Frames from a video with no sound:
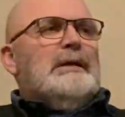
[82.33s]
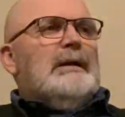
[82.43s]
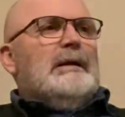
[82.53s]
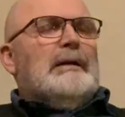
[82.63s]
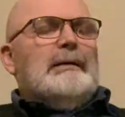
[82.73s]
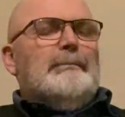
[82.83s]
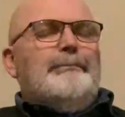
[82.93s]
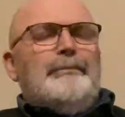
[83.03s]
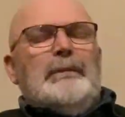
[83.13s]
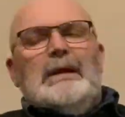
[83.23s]

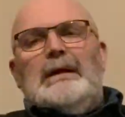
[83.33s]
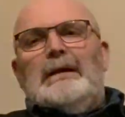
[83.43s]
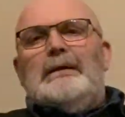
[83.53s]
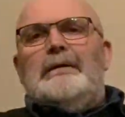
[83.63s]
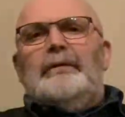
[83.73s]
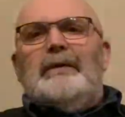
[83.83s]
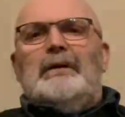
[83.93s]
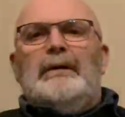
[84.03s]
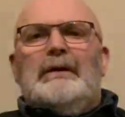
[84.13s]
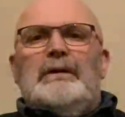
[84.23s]
and
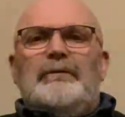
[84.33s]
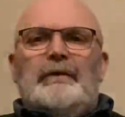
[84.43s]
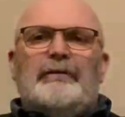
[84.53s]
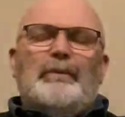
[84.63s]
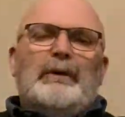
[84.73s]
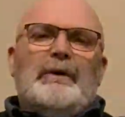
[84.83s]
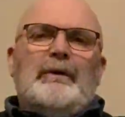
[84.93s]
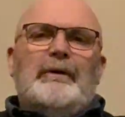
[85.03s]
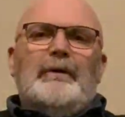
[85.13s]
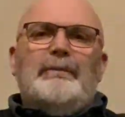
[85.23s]
dressed it when I
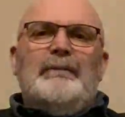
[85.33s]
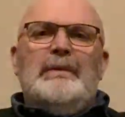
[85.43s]
got home.